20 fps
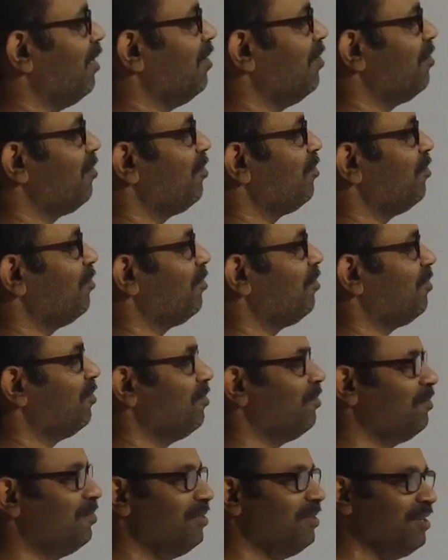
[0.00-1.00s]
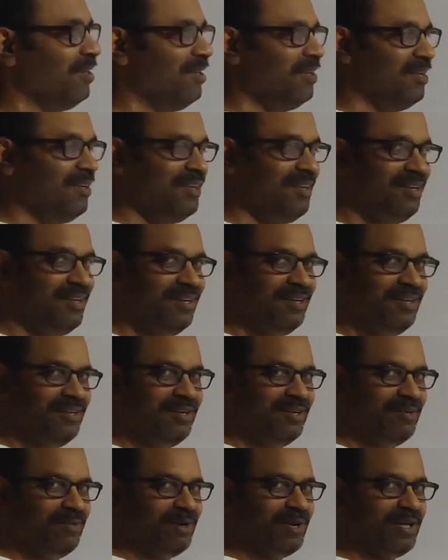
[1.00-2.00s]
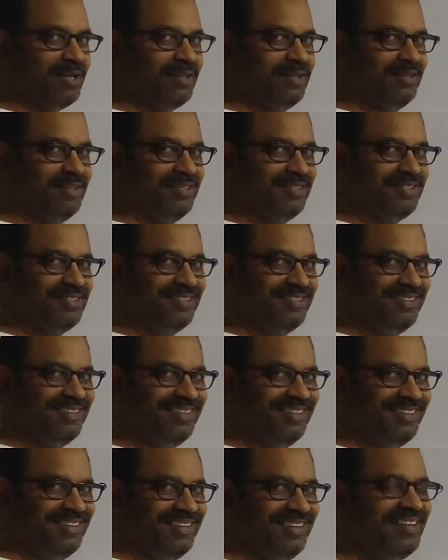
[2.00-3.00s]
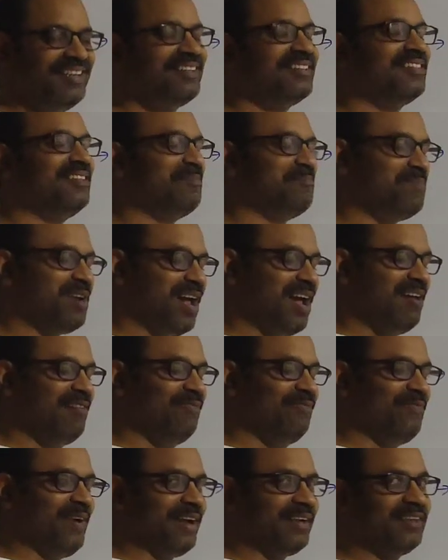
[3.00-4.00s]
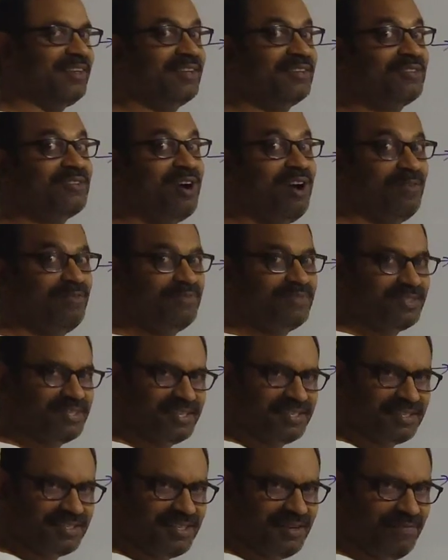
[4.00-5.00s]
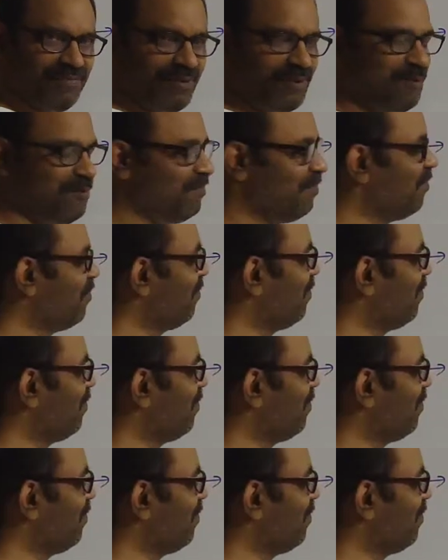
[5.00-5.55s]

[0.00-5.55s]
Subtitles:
into 2. What are these? The prime factors of 64.